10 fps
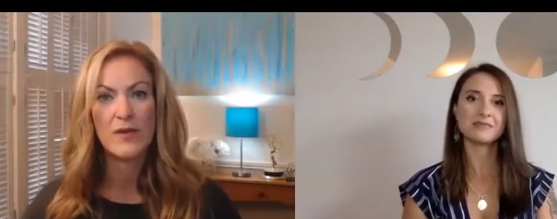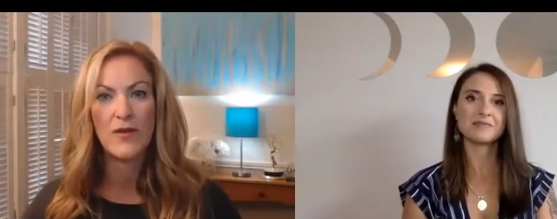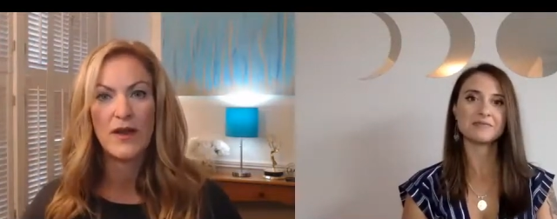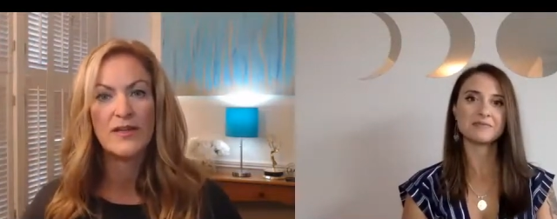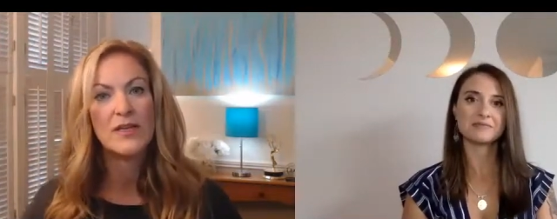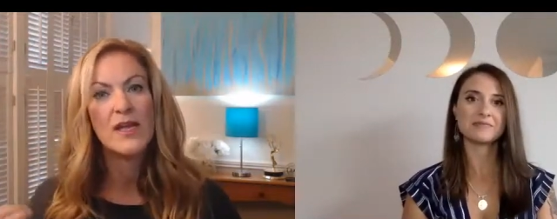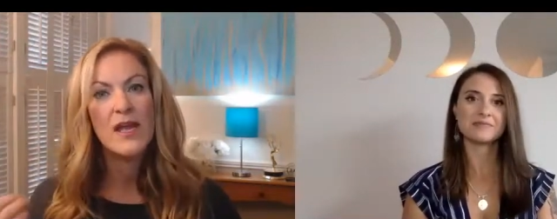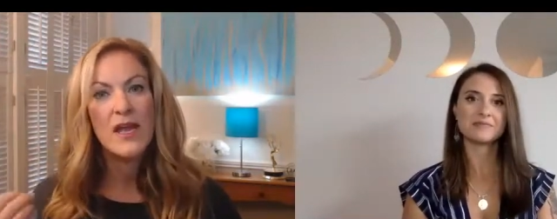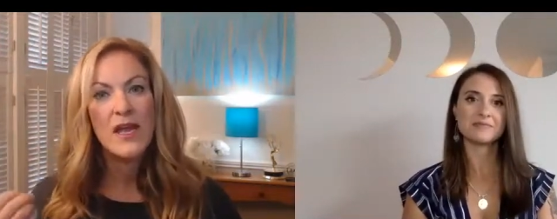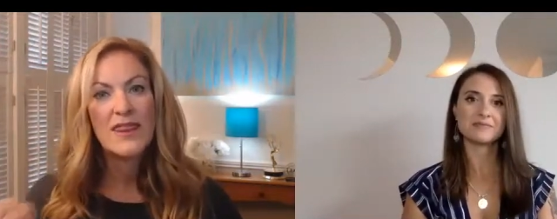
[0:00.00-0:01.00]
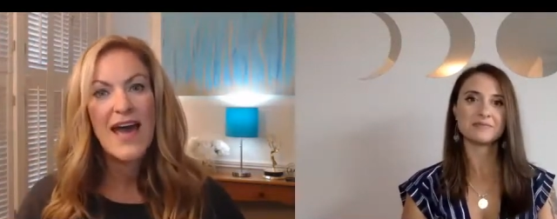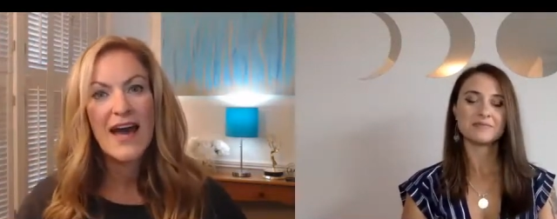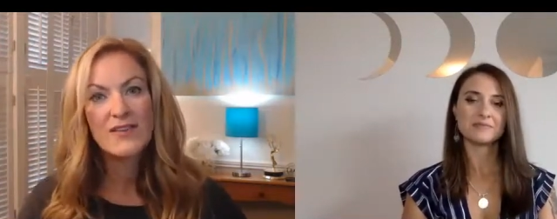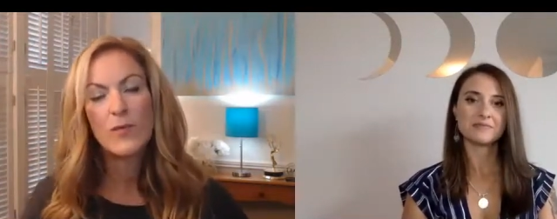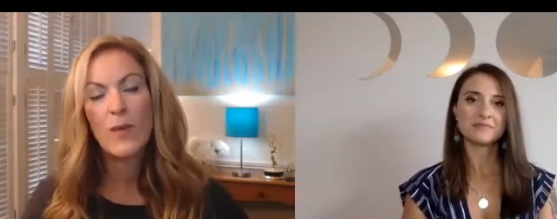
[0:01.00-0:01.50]
Speaker 1: grounded
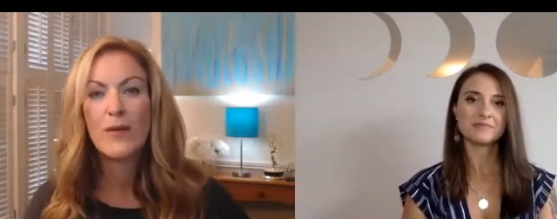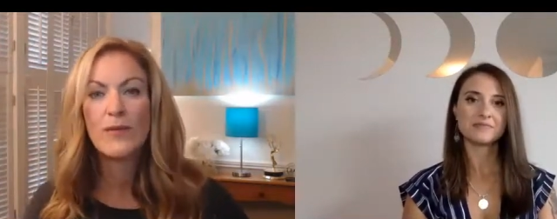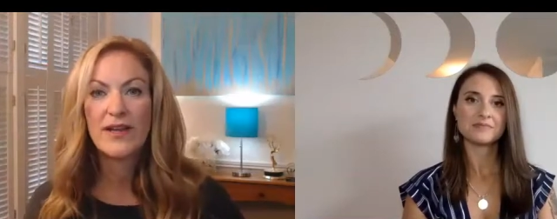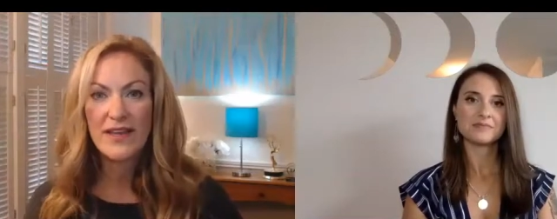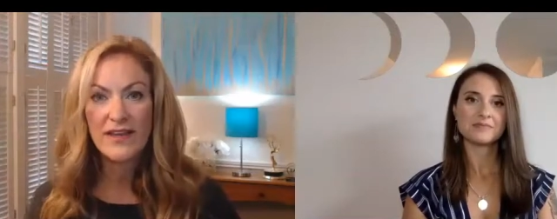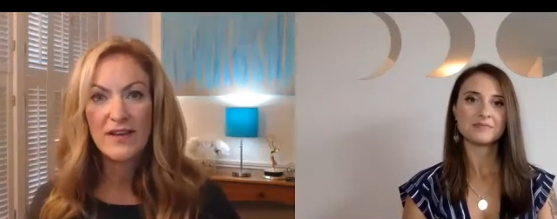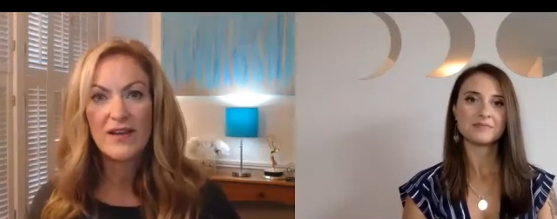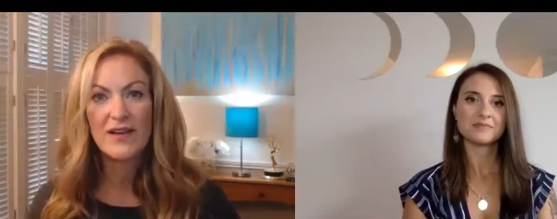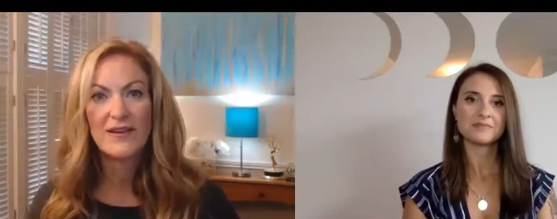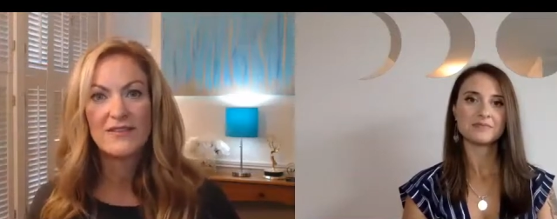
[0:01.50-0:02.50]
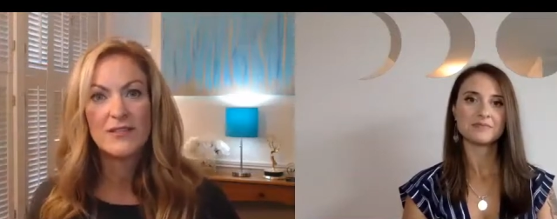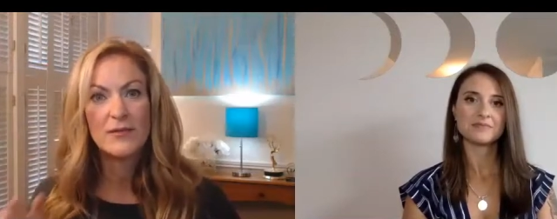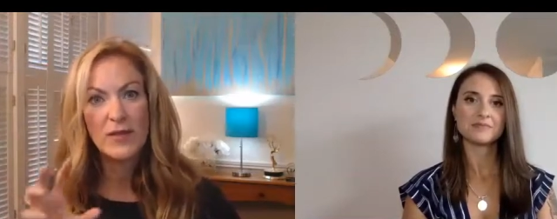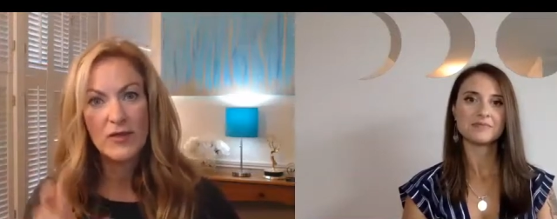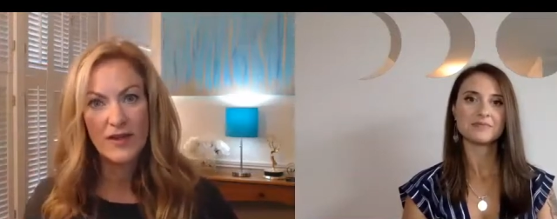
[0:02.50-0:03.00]
that's why we're here is to
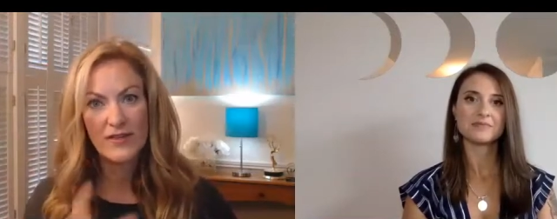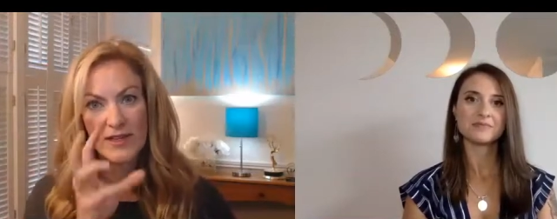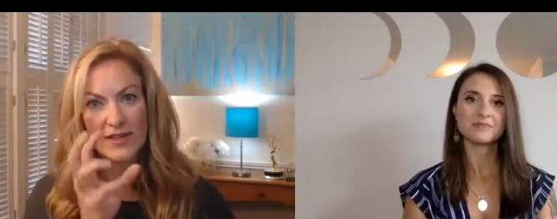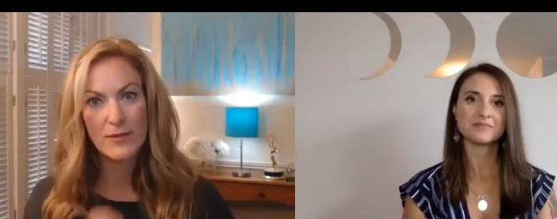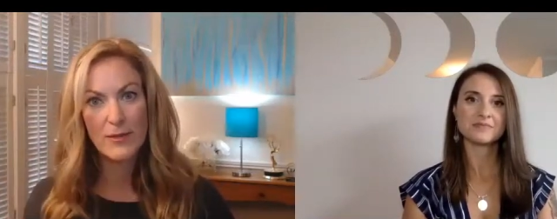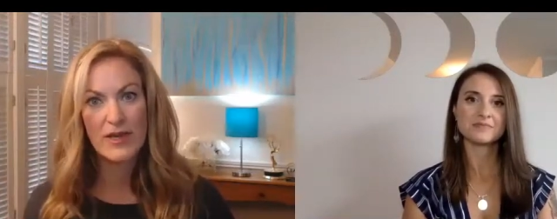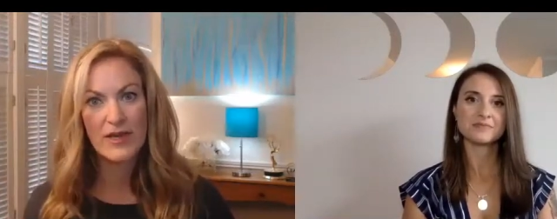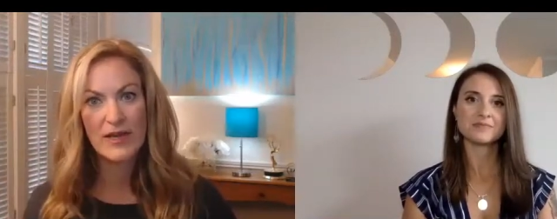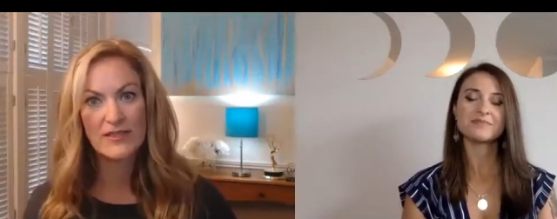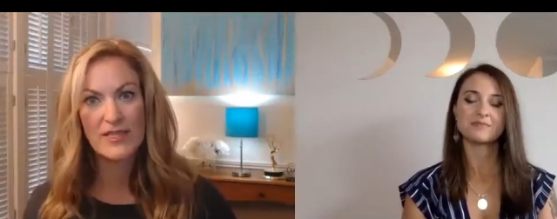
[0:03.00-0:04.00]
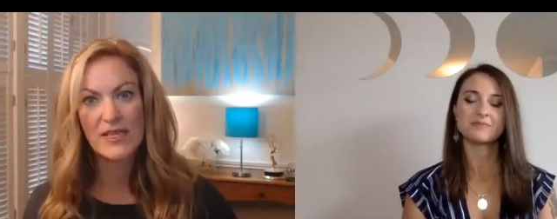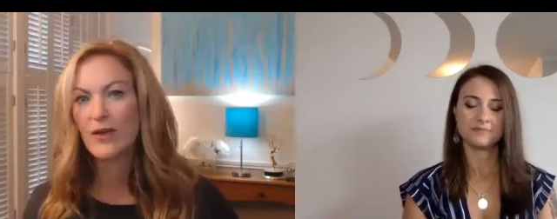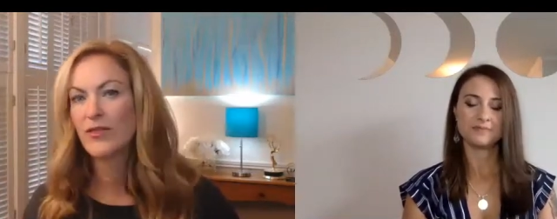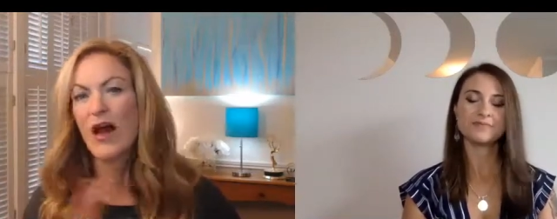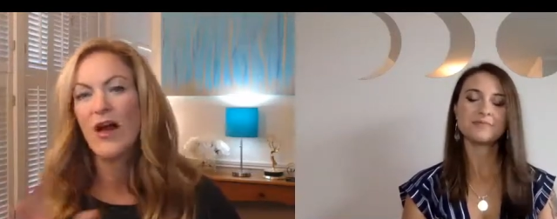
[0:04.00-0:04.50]
be grounded and to be connected to the
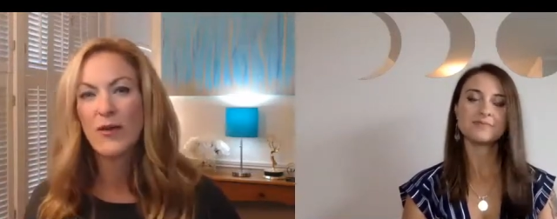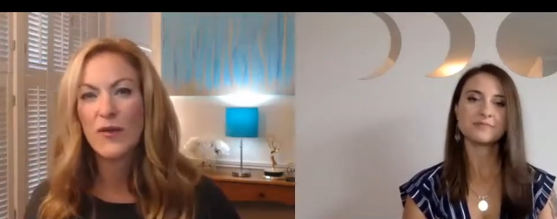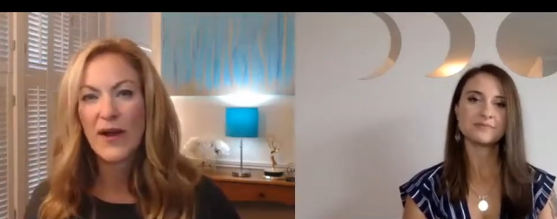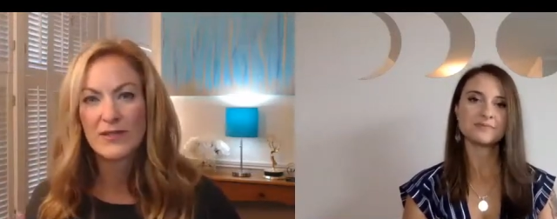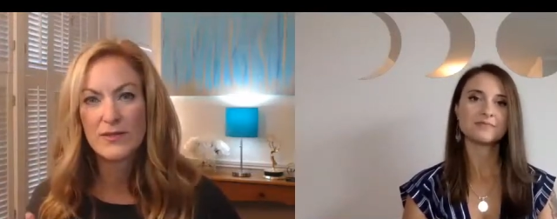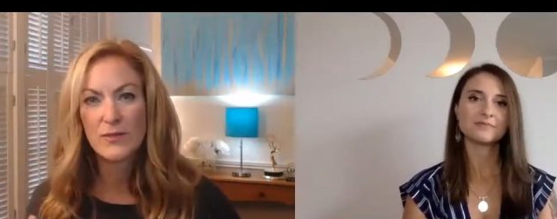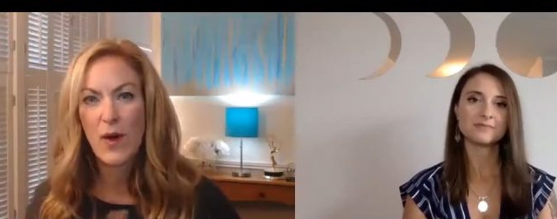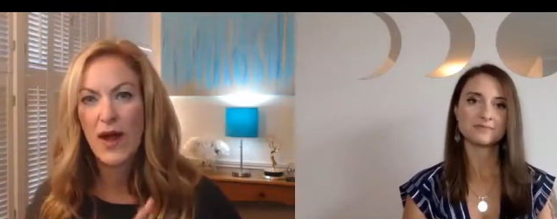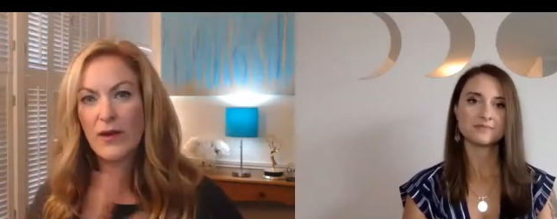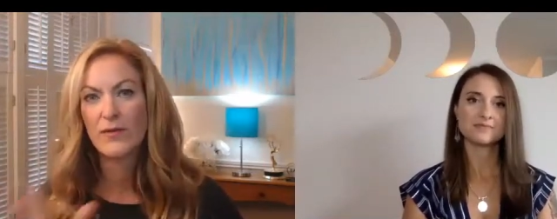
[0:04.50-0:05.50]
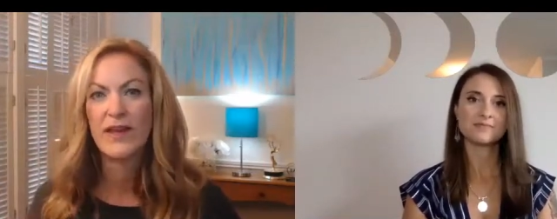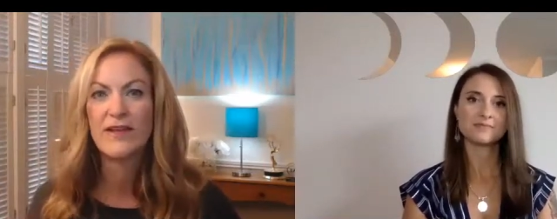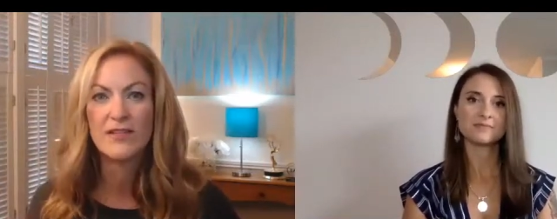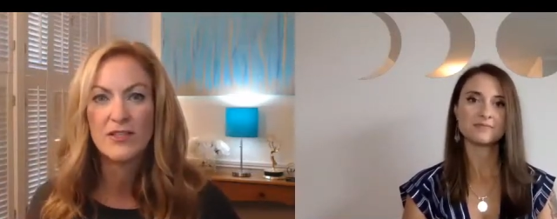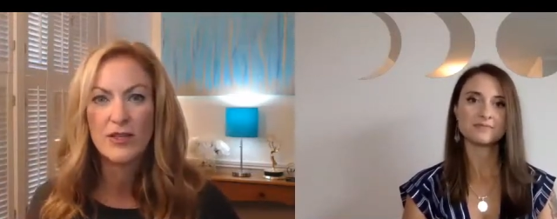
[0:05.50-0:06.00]
earth otherwise why are we
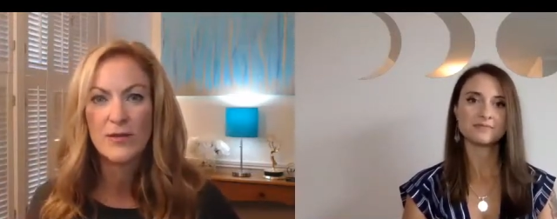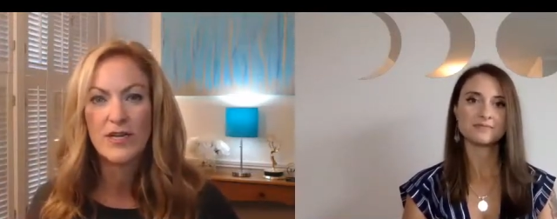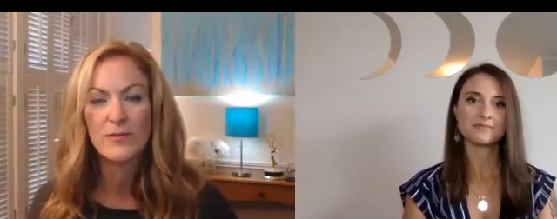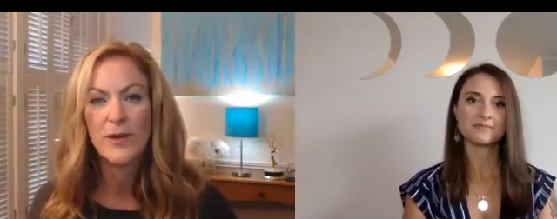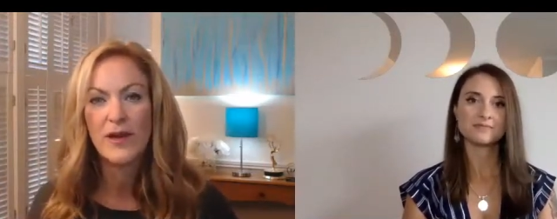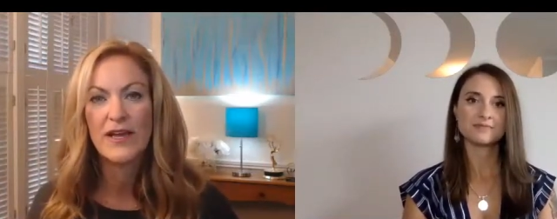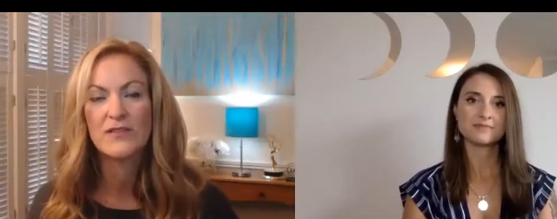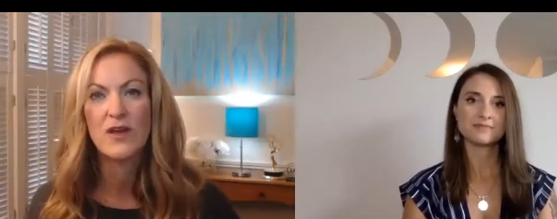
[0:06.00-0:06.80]
in this human experience